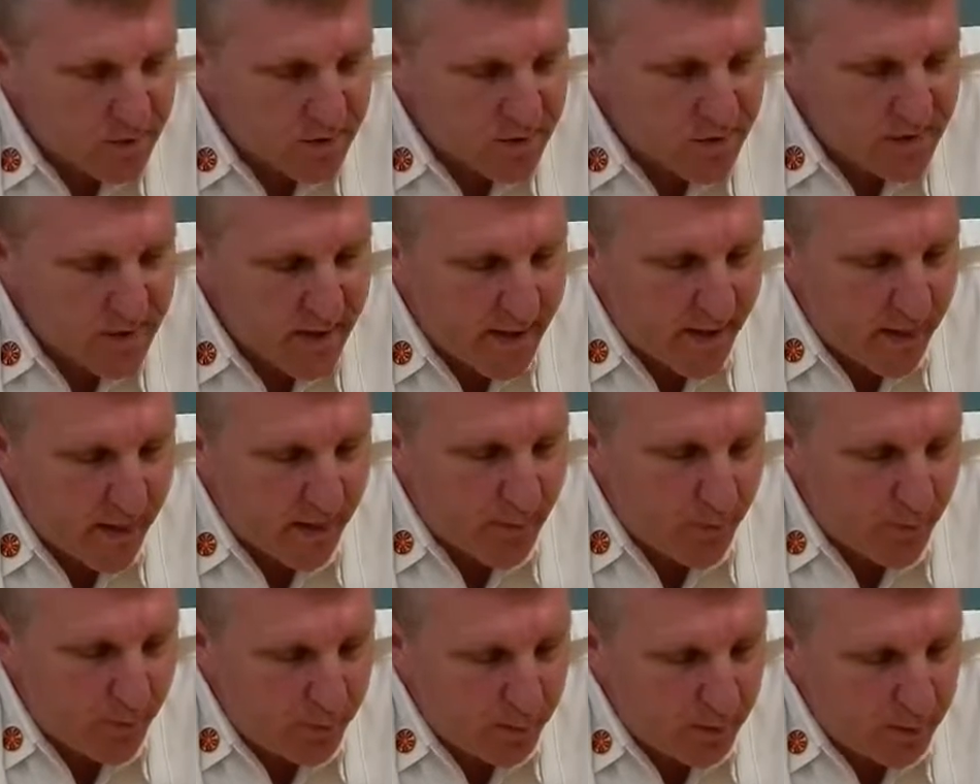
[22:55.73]
was set
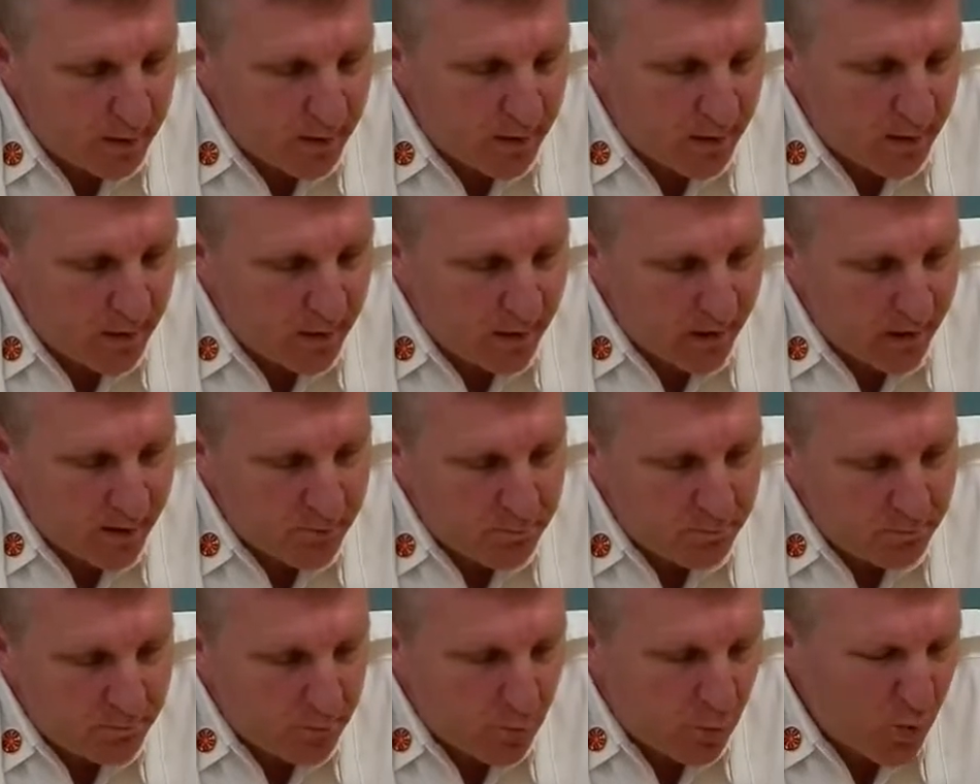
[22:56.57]
up
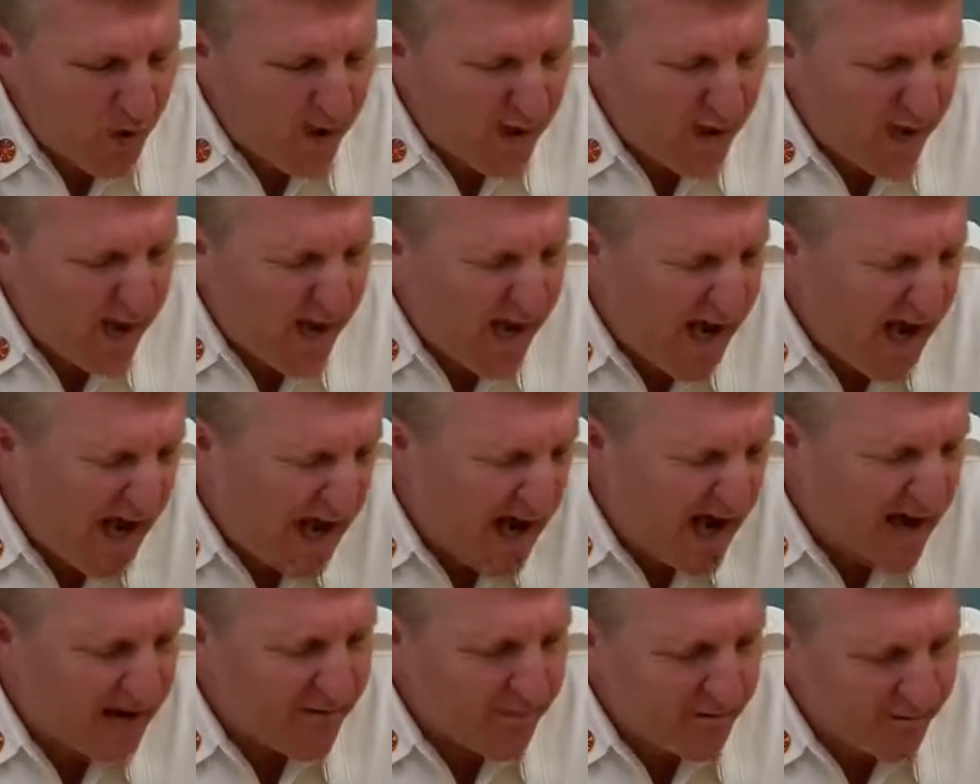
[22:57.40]
week and a
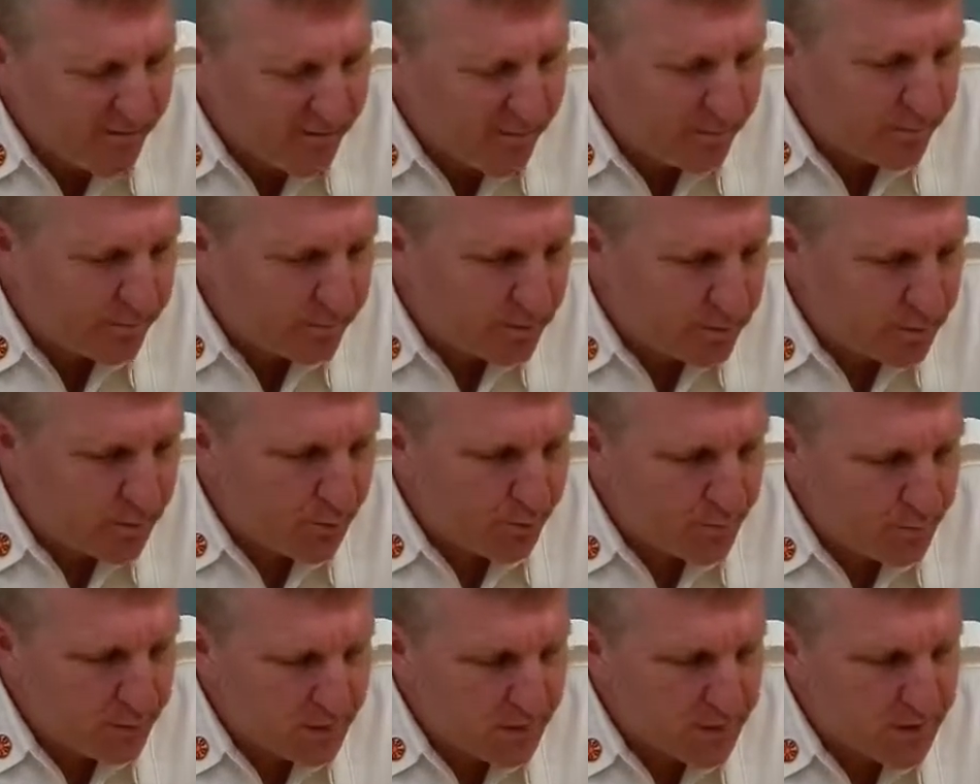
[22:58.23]
half,
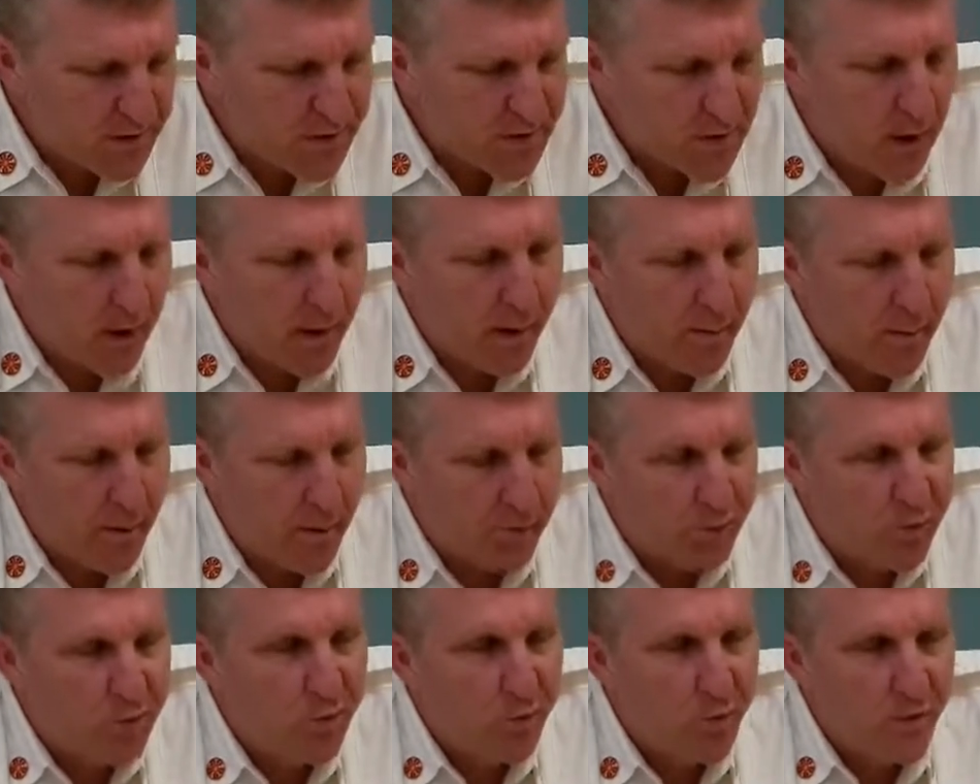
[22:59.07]
just started
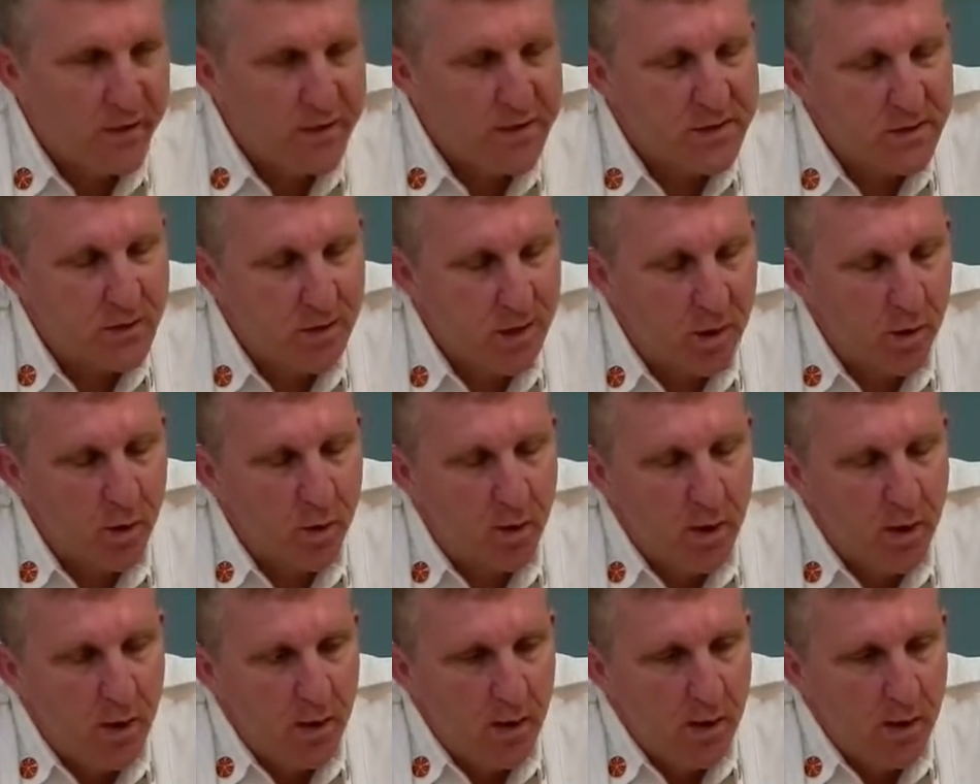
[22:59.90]
about 2 weeks ago.